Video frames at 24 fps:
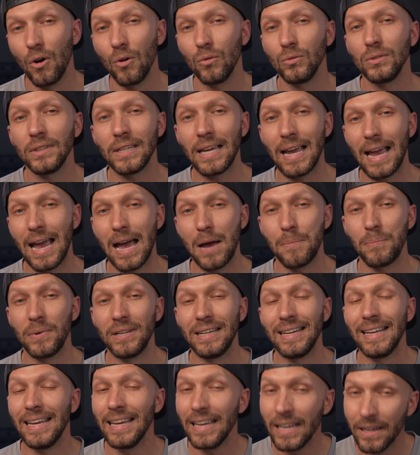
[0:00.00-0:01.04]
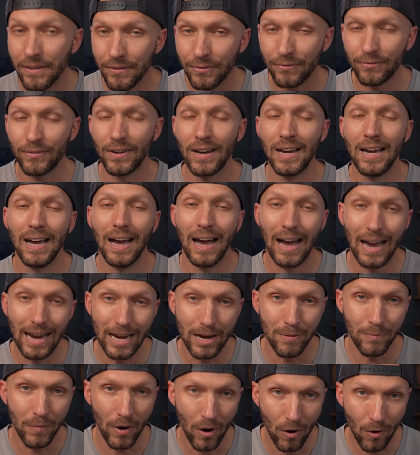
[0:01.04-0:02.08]
only happen if I
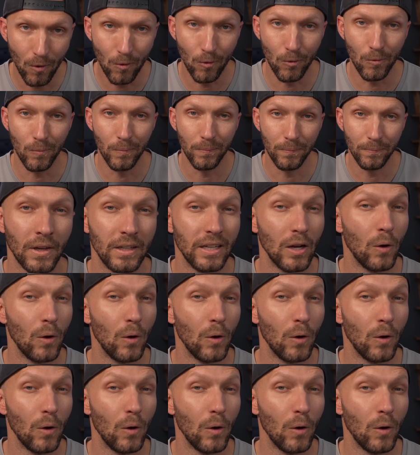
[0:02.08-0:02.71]
am home.